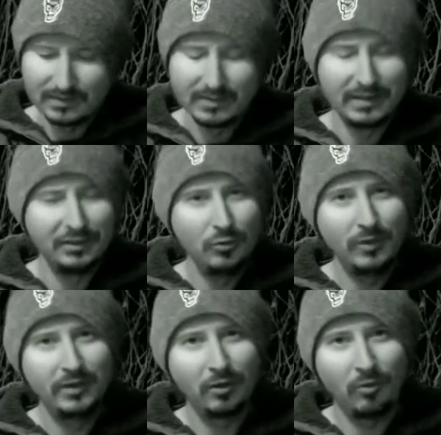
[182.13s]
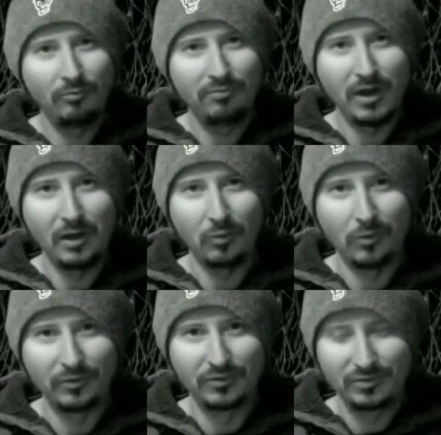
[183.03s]
yet you and your own
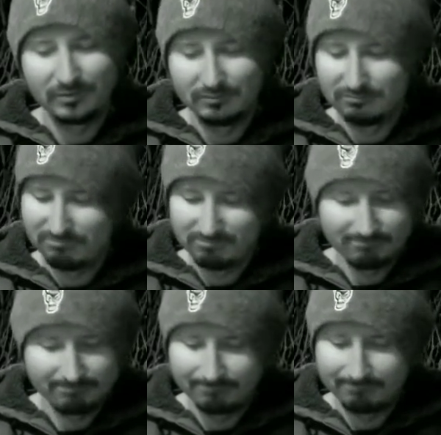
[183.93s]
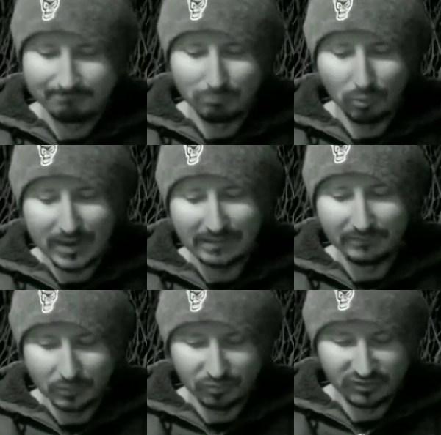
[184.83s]
followers break
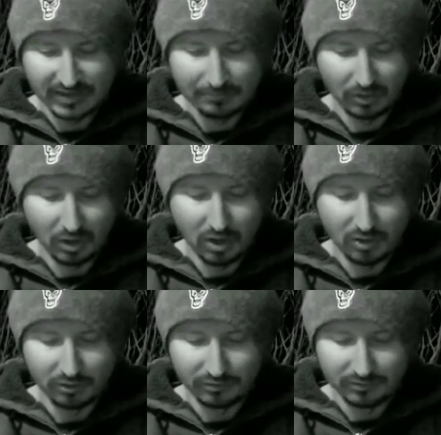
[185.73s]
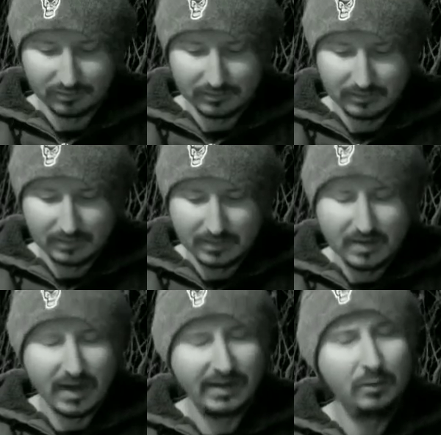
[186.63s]
those same laws,
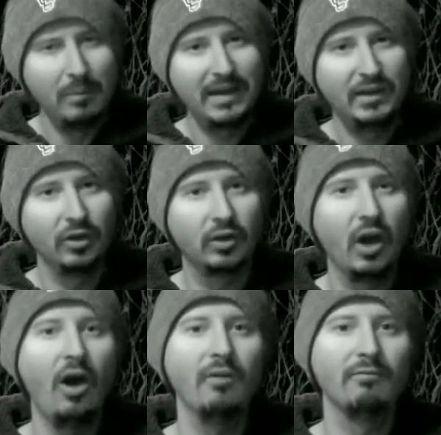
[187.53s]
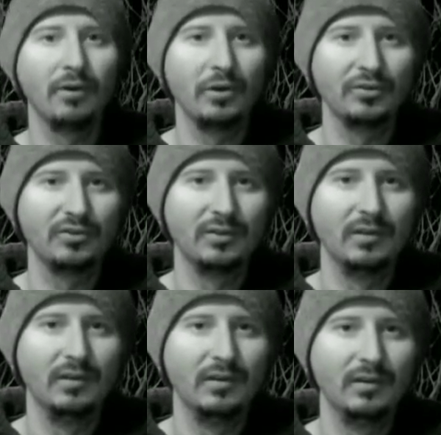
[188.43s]
and you make your converts
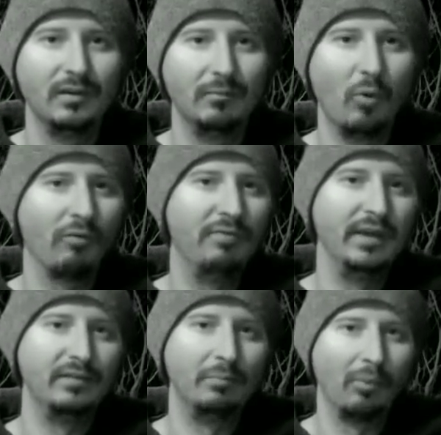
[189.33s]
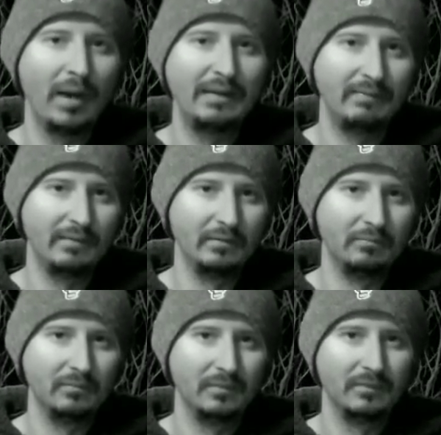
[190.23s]
more fit to break
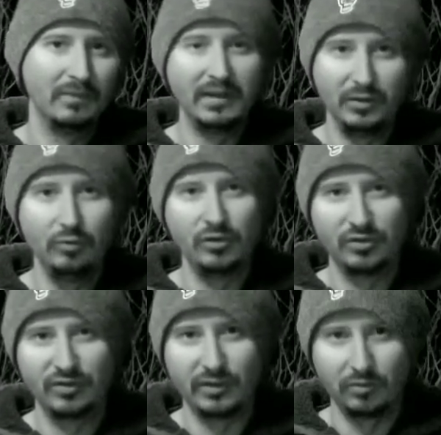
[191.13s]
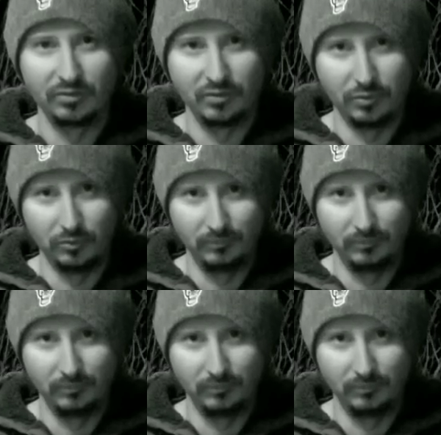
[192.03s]
them than you yourselves do.